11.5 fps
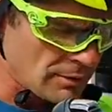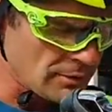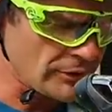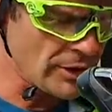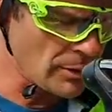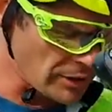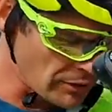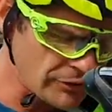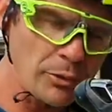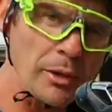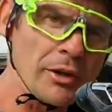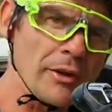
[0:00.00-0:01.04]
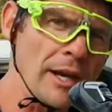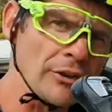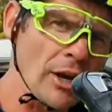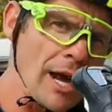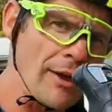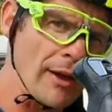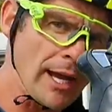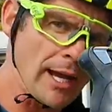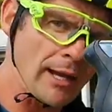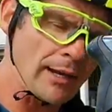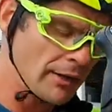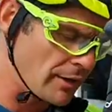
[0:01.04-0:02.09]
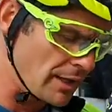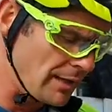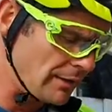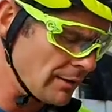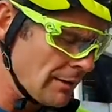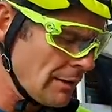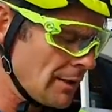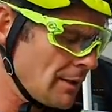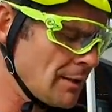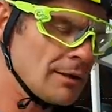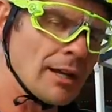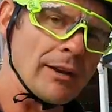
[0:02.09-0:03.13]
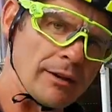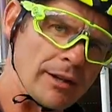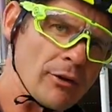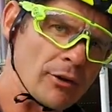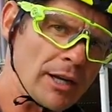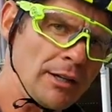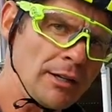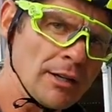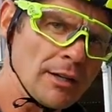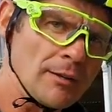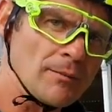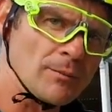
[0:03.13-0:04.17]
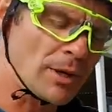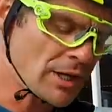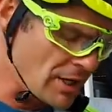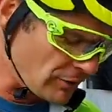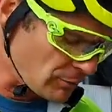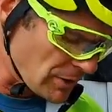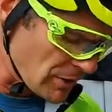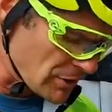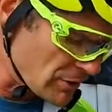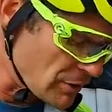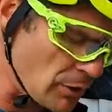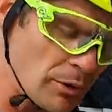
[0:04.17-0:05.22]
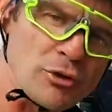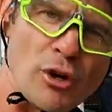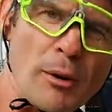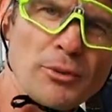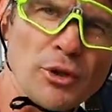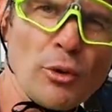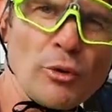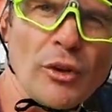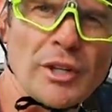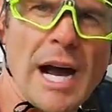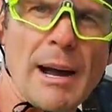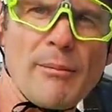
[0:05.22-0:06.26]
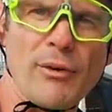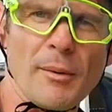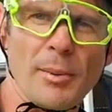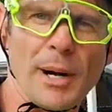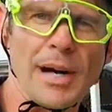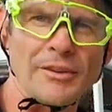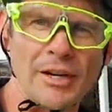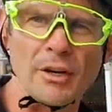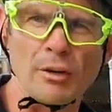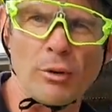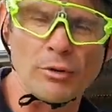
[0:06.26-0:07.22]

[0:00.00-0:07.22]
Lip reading: See what I did, then is I had the hand underneath, and that there again, because when you don't wanna drop tools on carbon fiber parts, that can cause